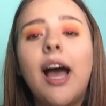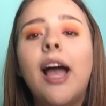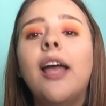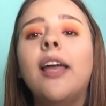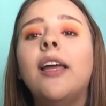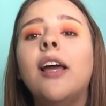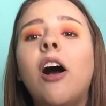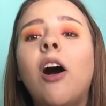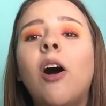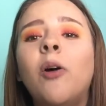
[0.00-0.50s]

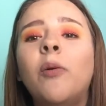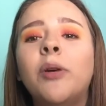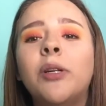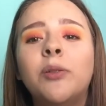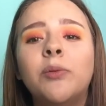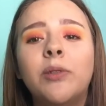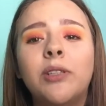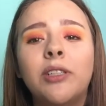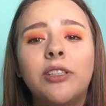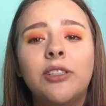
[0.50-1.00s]
I
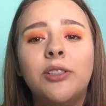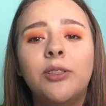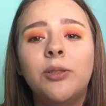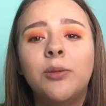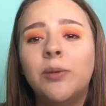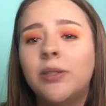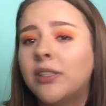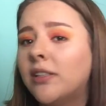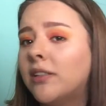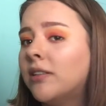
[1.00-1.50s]
always wanted to
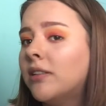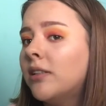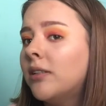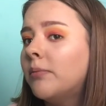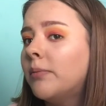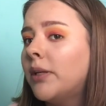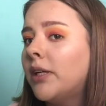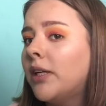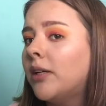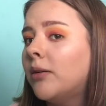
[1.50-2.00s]
do a sunset
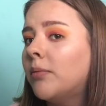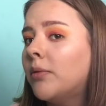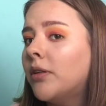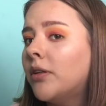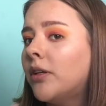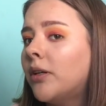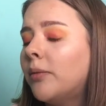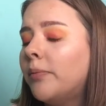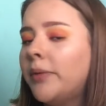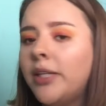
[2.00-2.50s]
makeup
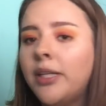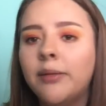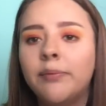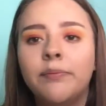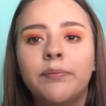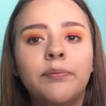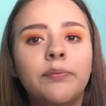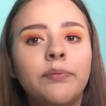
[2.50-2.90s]
look on me.